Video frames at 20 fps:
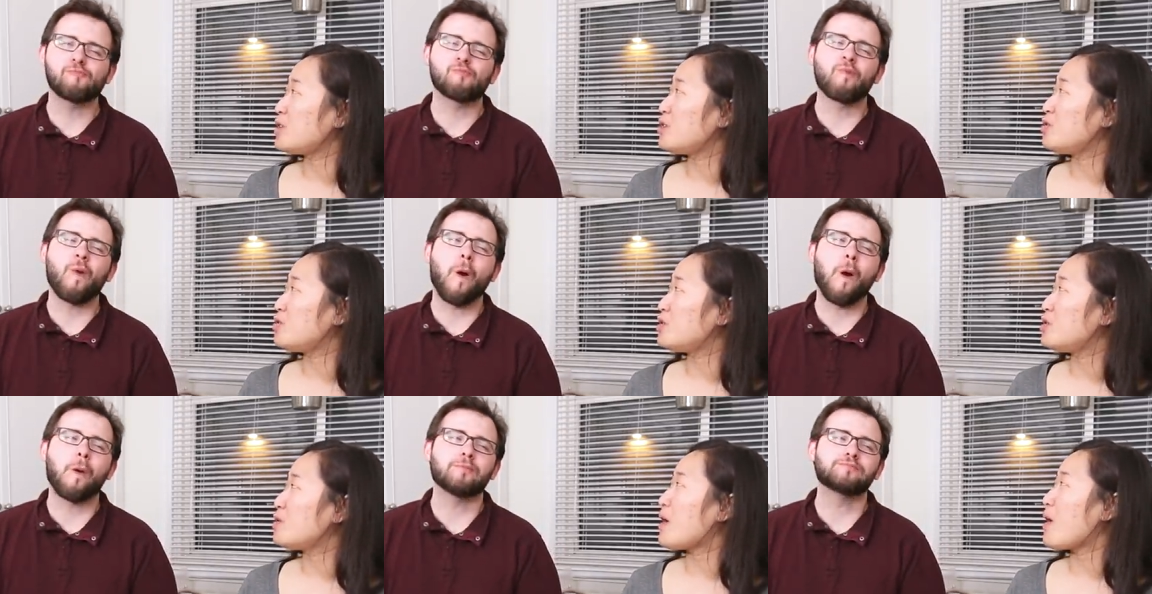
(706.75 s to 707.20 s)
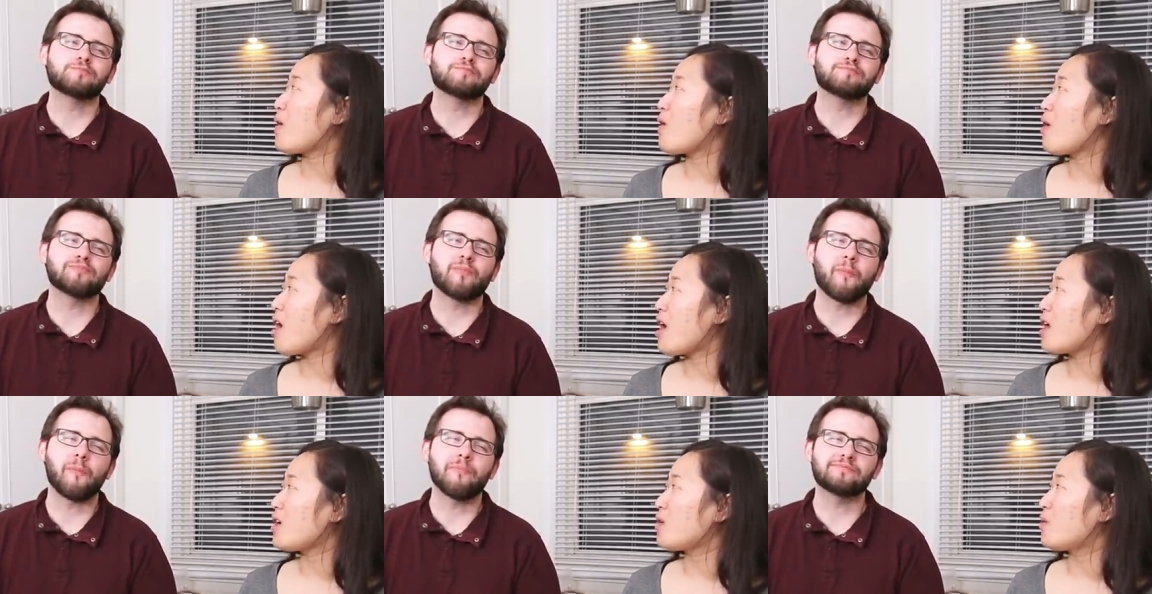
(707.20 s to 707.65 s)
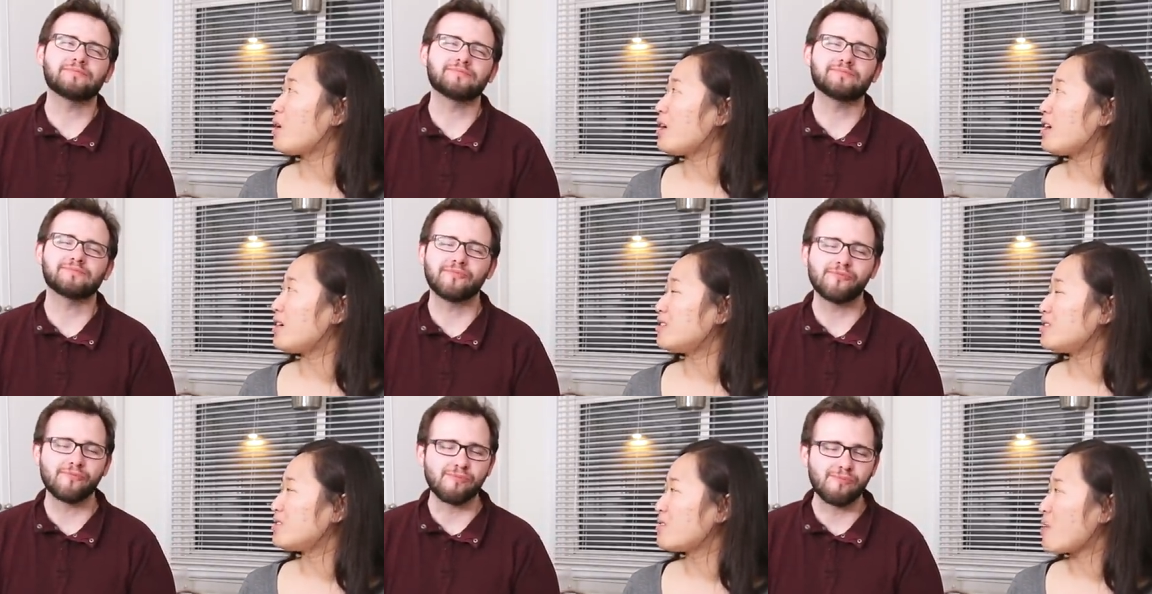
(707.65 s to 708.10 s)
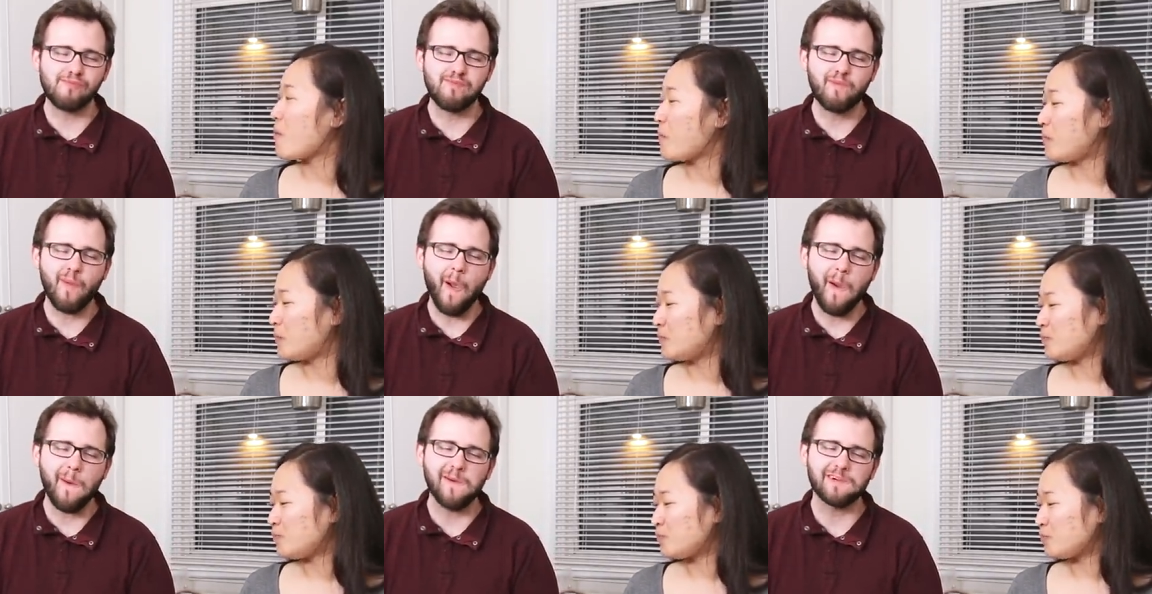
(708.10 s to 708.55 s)
Speaker 1: when you knew how hot it was.
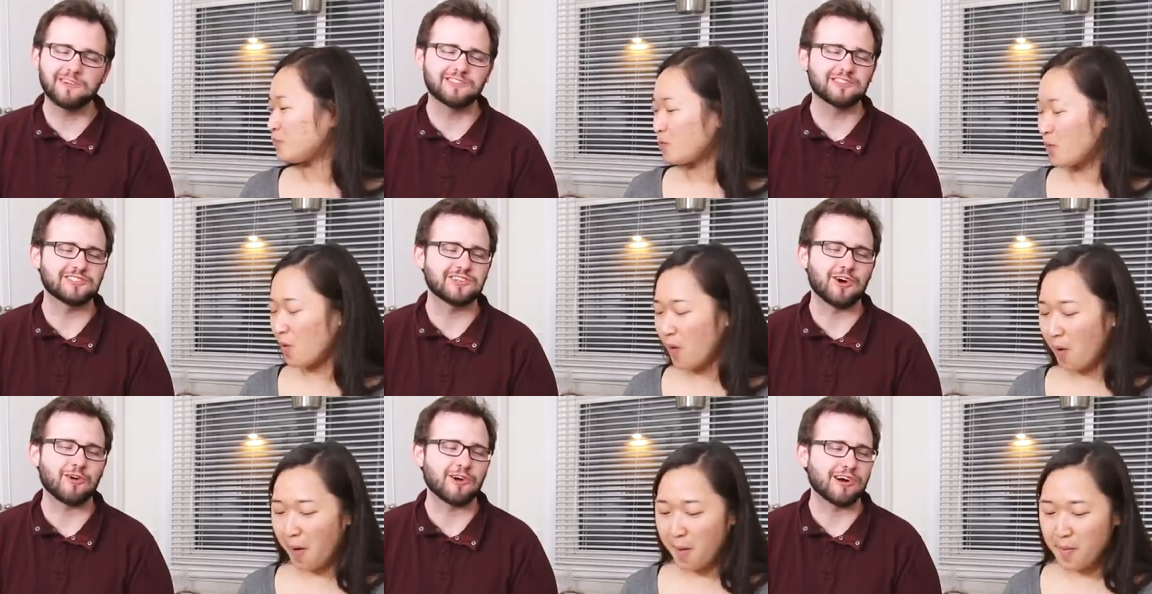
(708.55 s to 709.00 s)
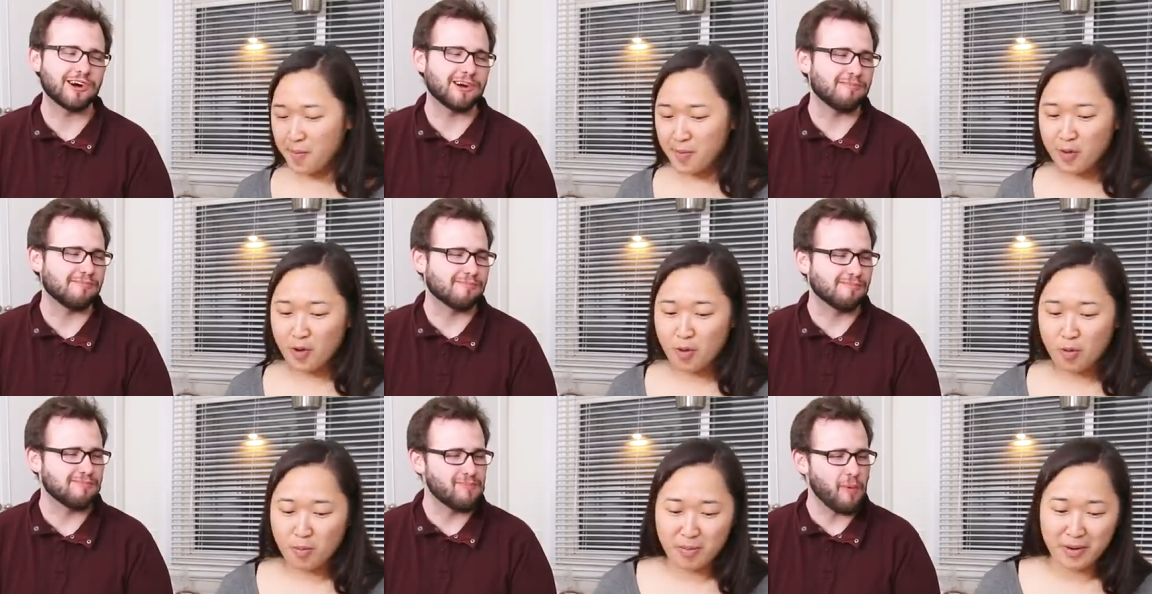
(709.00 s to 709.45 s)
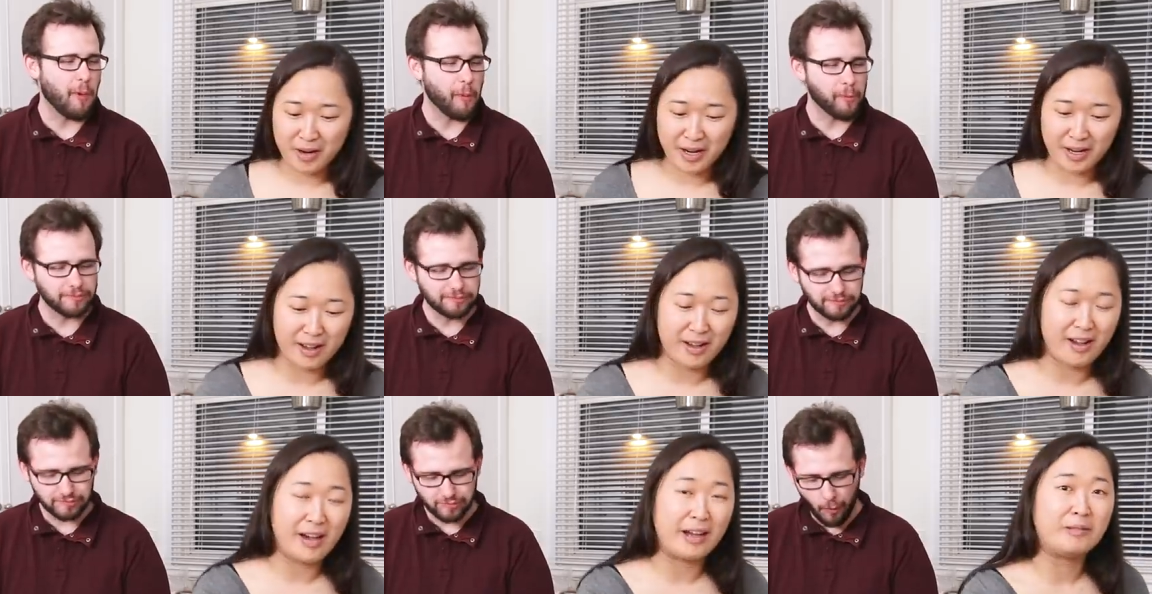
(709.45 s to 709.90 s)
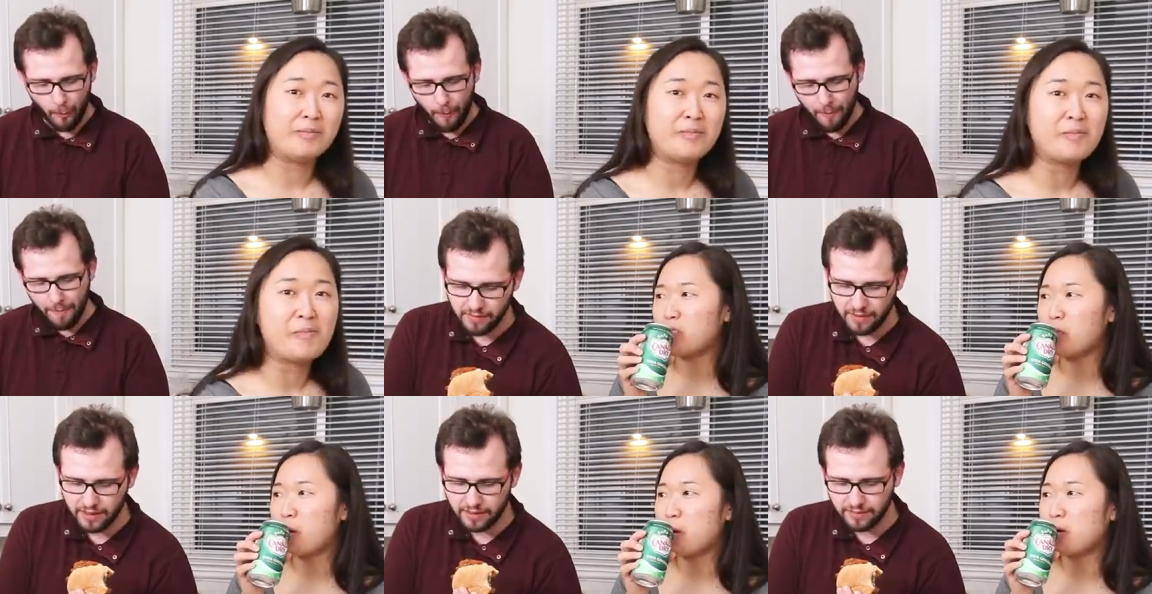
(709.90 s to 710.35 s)
It's so good. Oh my god.
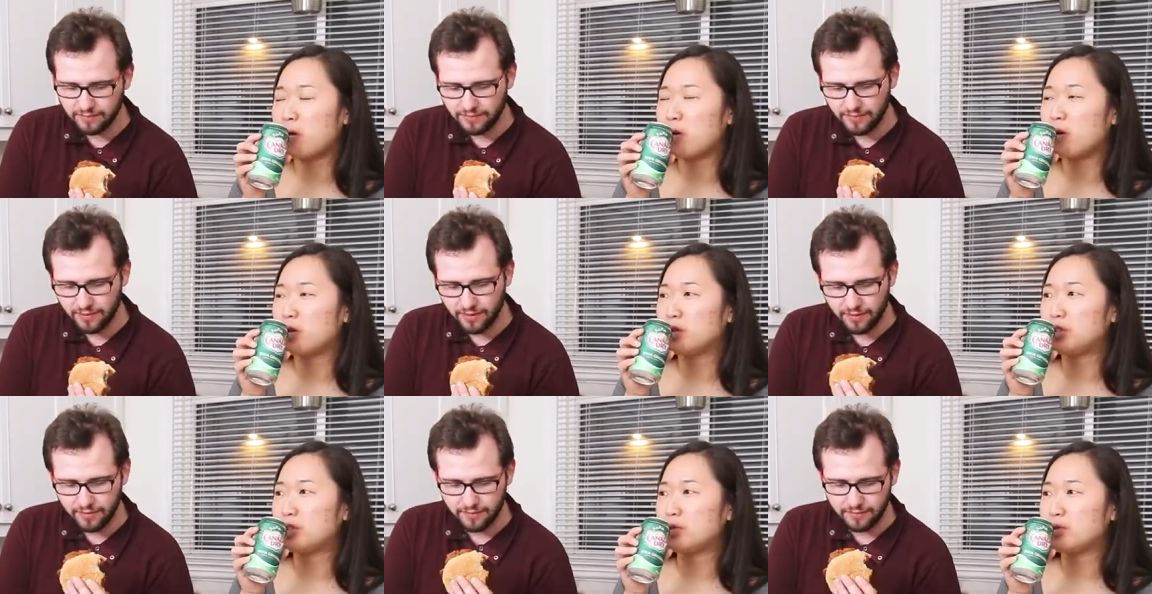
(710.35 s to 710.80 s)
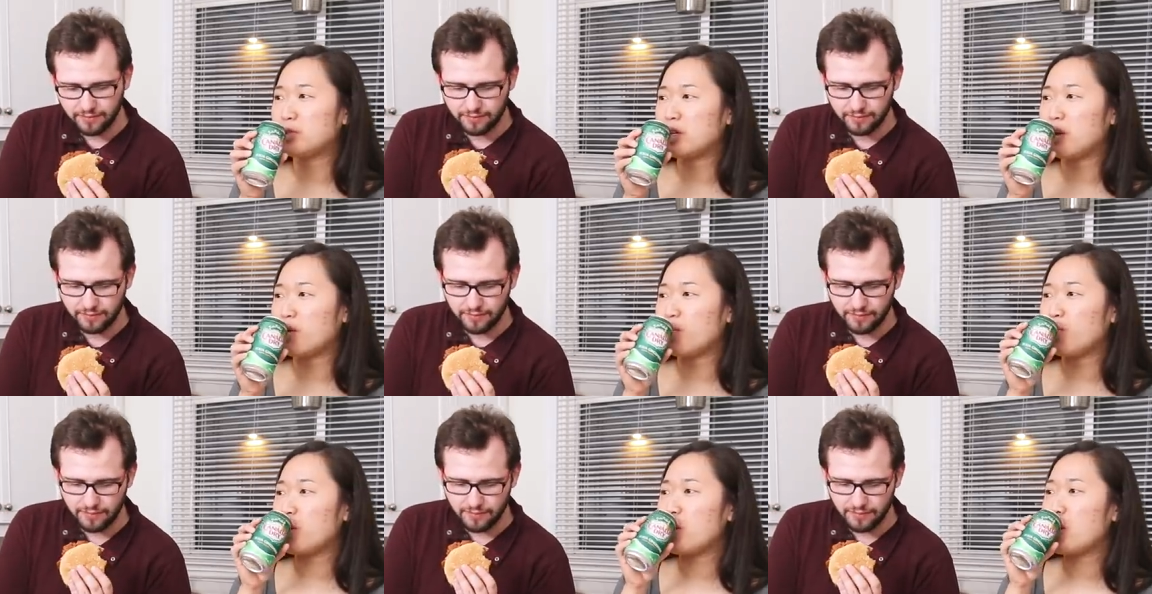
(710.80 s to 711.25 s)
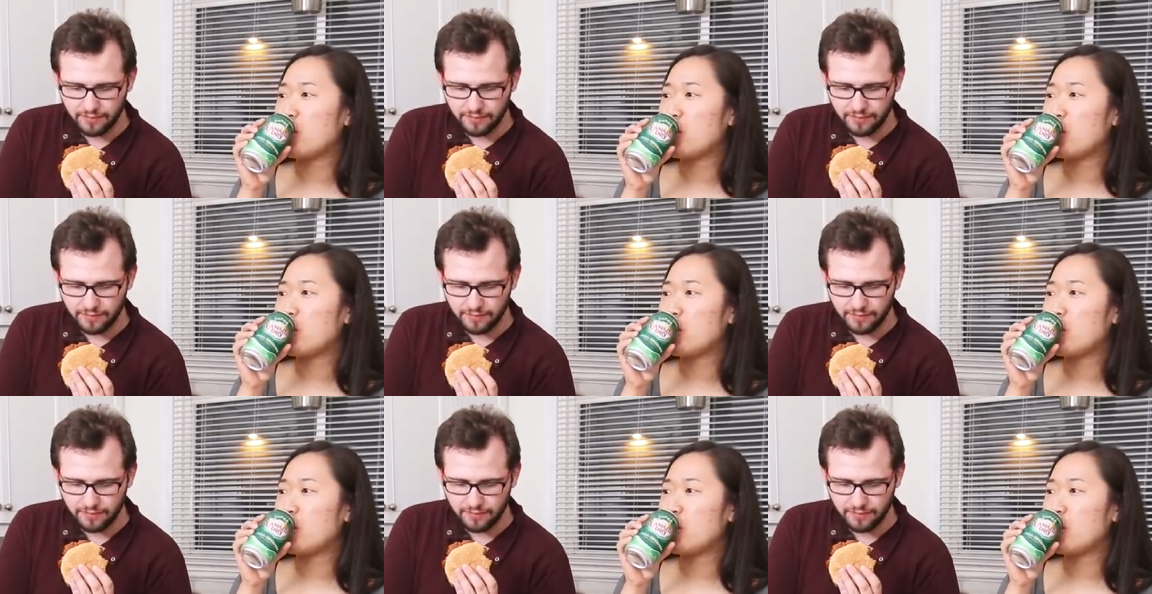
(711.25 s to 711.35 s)
I'm gonna hurt yourself.